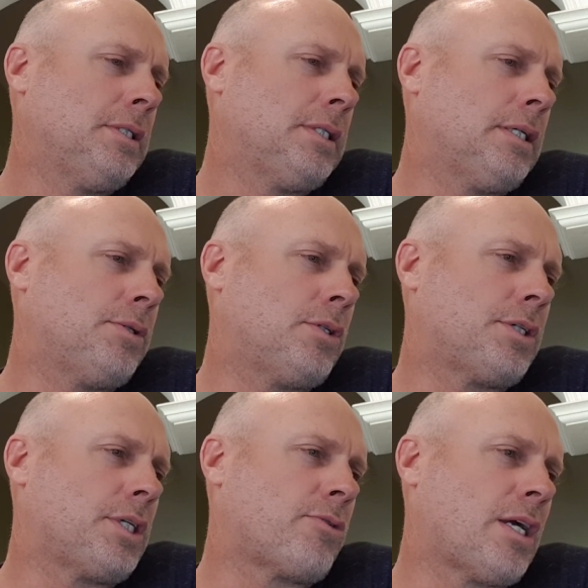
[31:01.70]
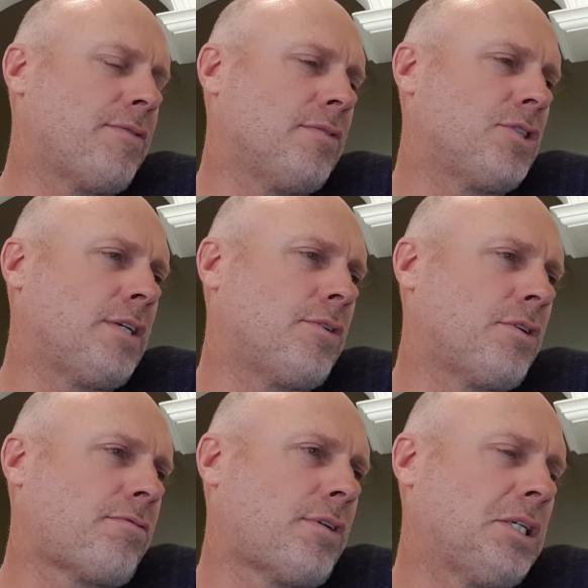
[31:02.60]
with a nice engraving of Geneva on
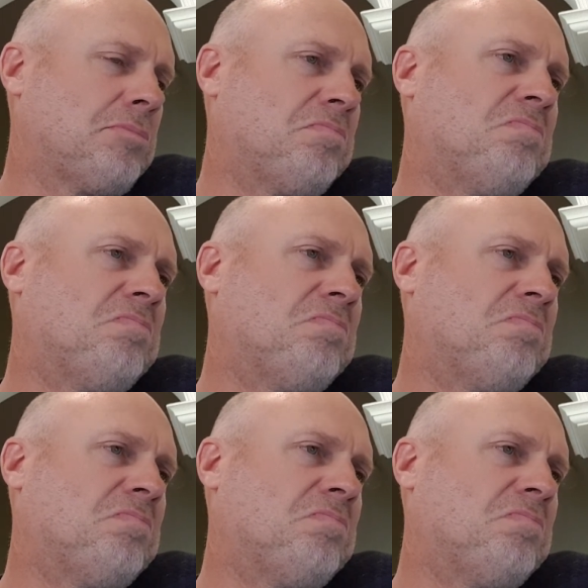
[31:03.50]
the front.